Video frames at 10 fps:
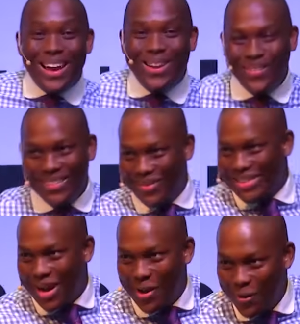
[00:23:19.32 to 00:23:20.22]

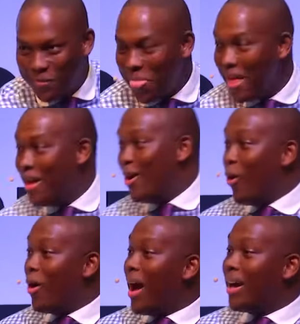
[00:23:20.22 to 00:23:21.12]
you,
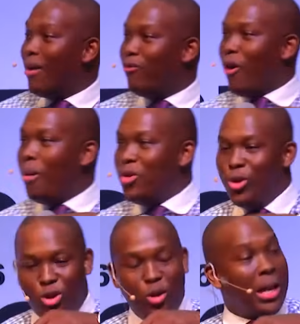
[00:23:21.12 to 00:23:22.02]
where I come from, you
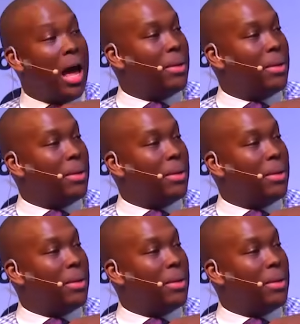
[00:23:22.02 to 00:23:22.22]
used to climb a